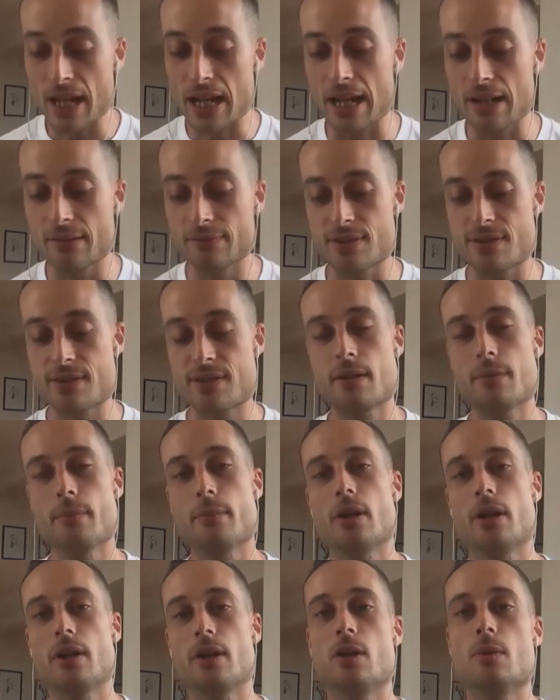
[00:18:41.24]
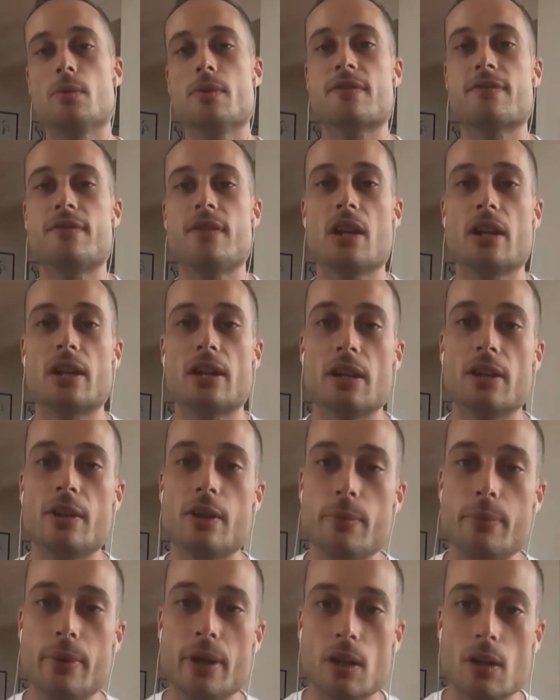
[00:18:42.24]
And for somebody who was feeling a little
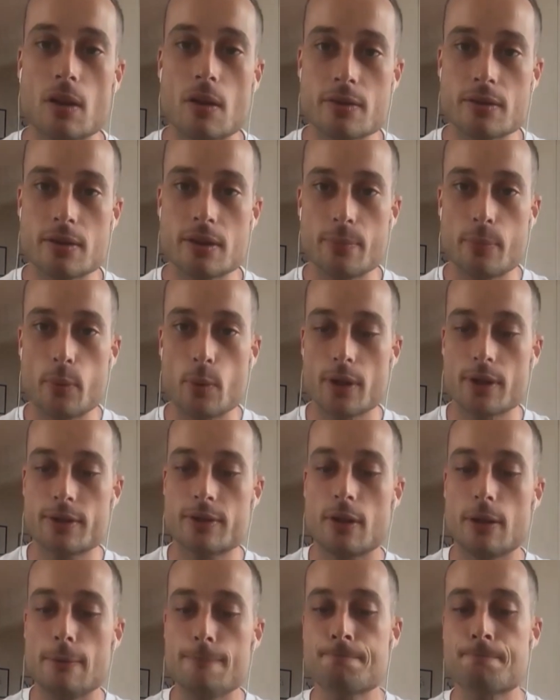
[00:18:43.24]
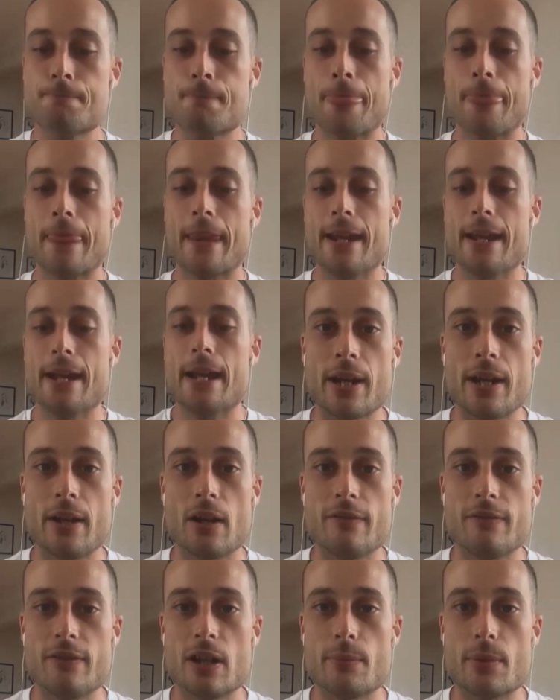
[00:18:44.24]
bit lost at the point in time, and
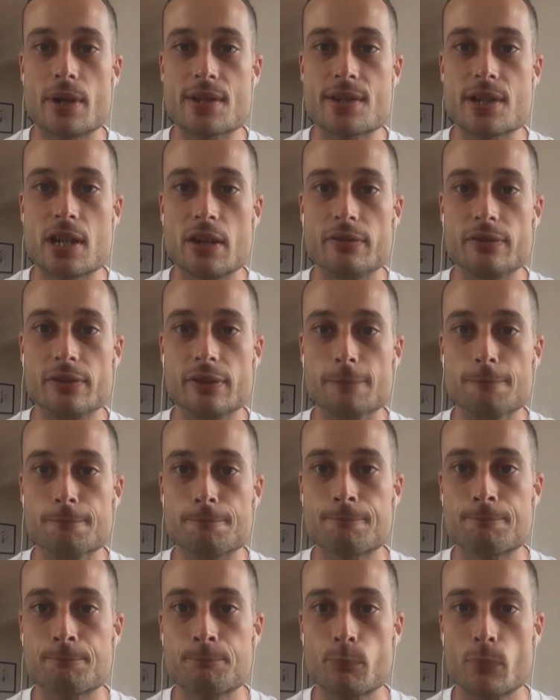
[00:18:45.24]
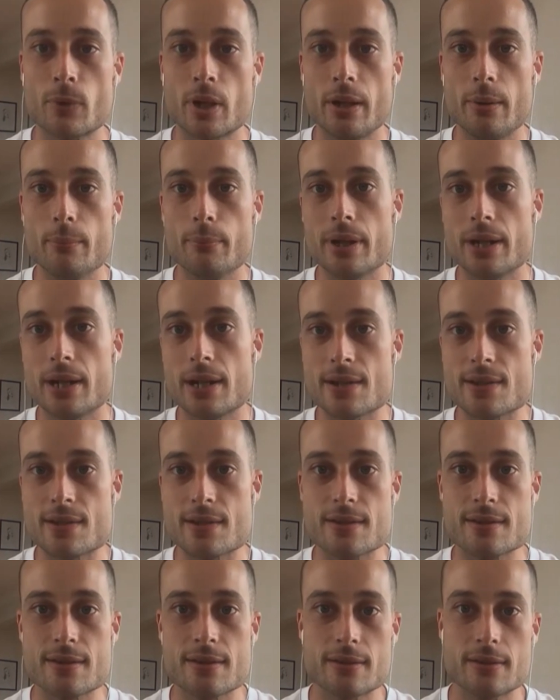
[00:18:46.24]
I found myself in
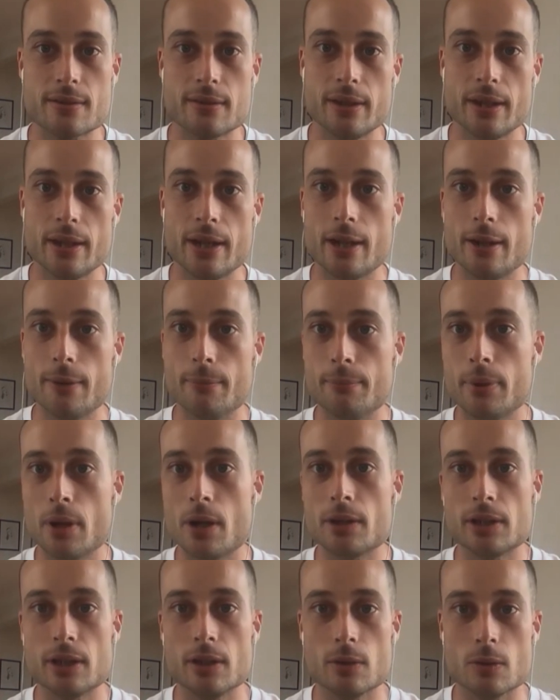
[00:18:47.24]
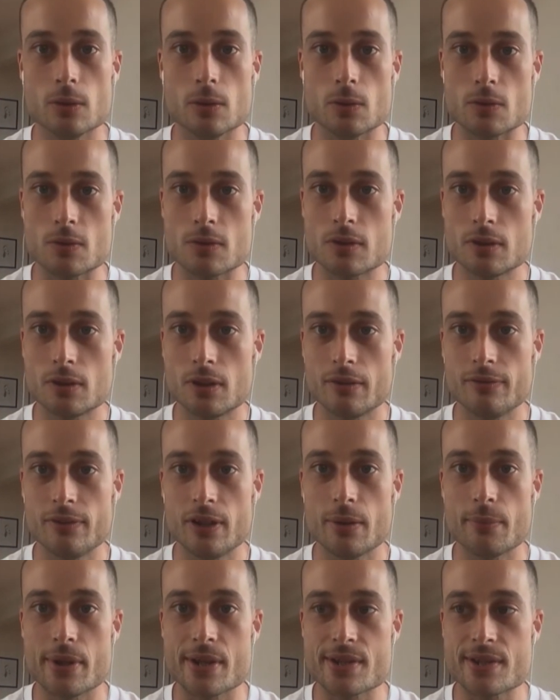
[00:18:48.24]
bars, pokey halls. I found
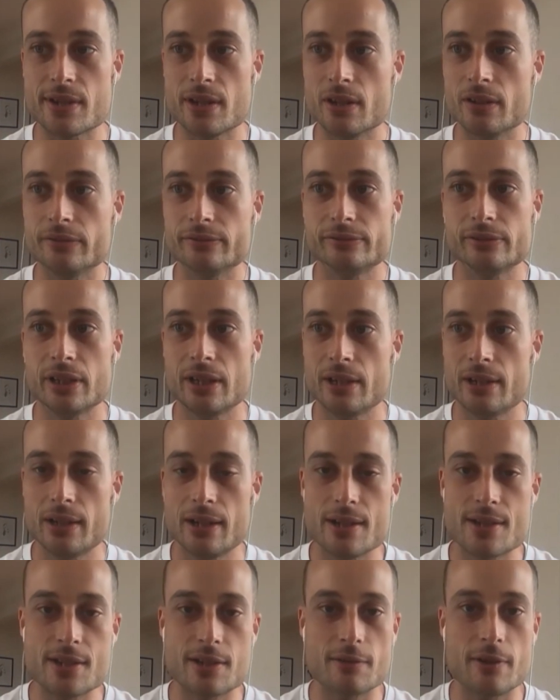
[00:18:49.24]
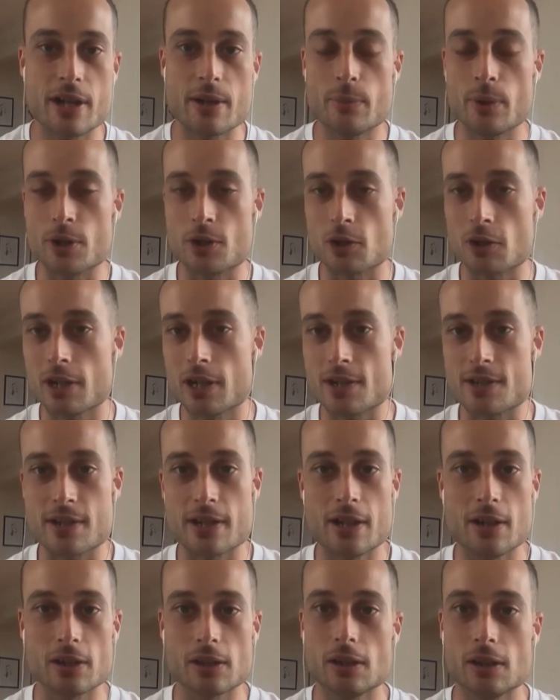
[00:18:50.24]
myself surrounded by drugs and
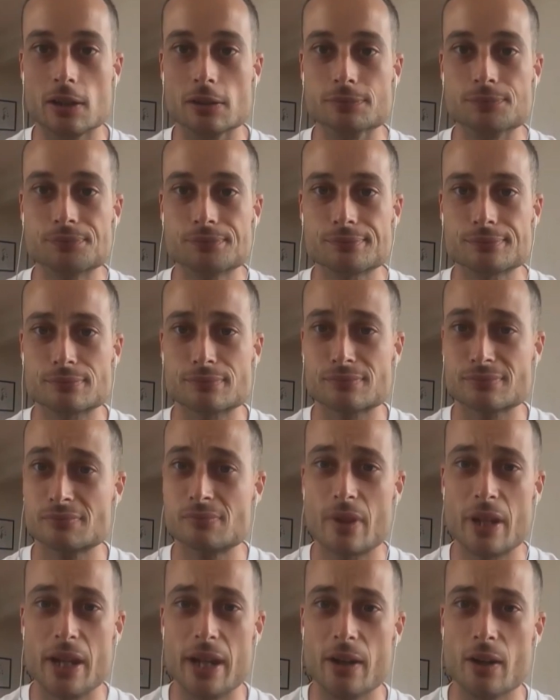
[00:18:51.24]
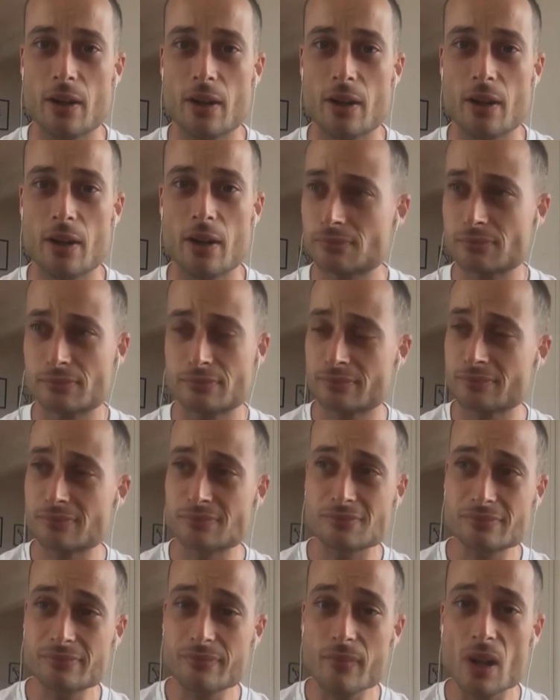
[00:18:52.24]
alcohol. And I
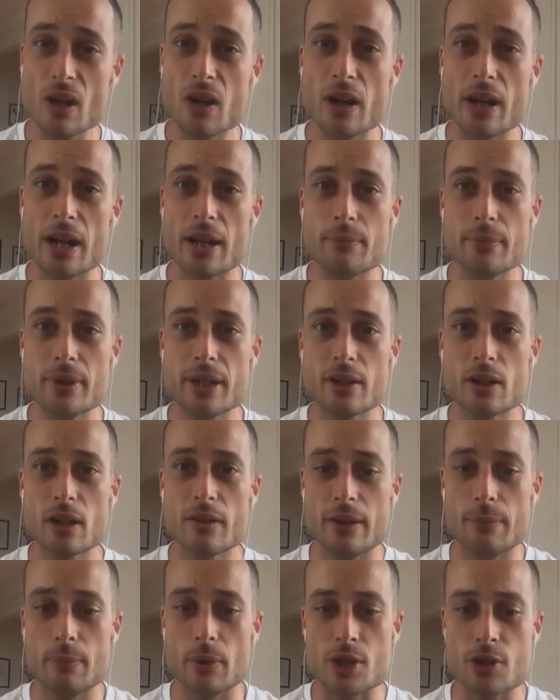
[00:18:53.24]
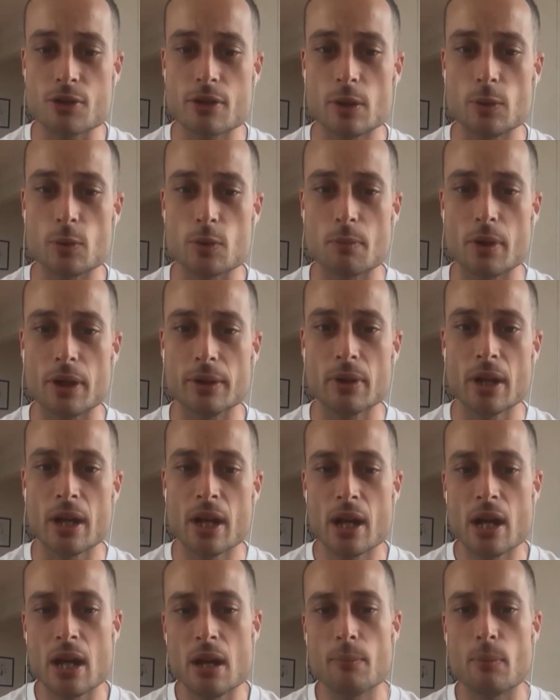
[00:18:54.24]
admit it, I've had my struggles, my
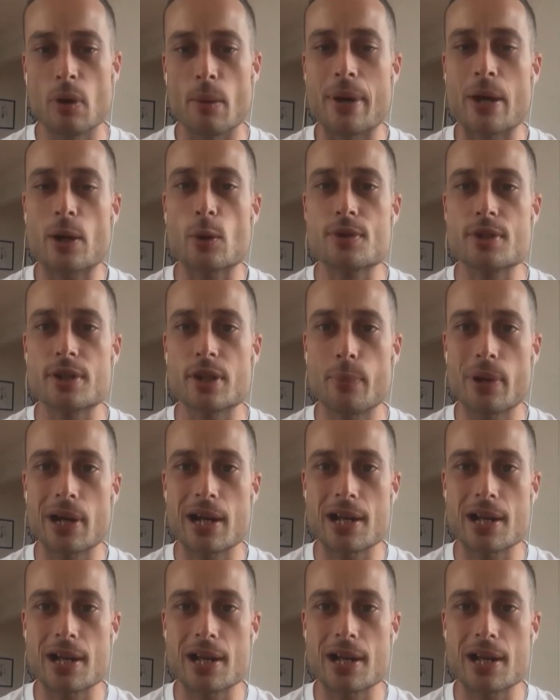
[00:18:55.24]
battles in the